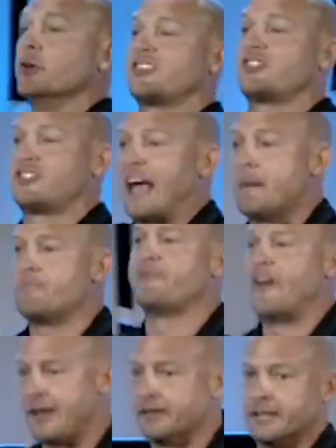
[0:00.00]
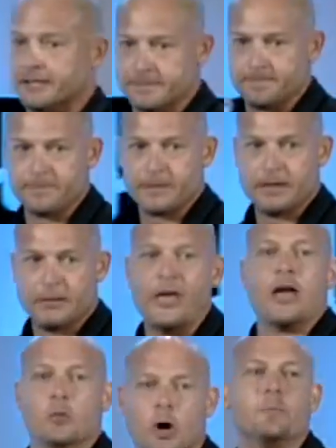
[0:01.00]
to accept failing.
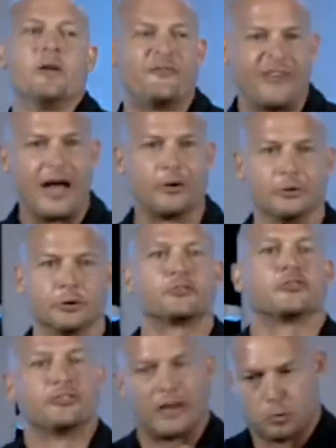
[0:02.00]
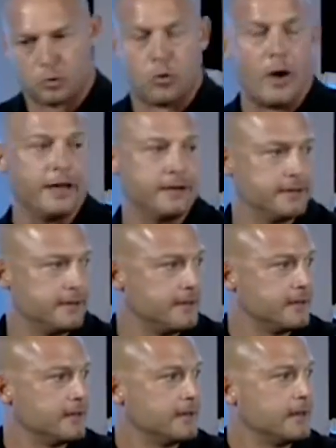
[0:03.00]
They will be failures because they will quit.
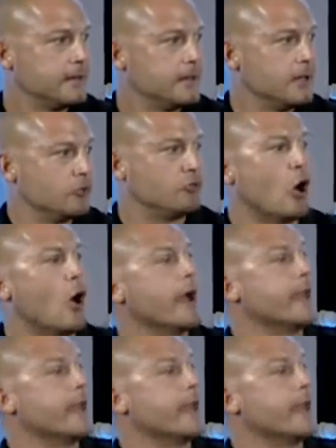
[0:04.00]
Joy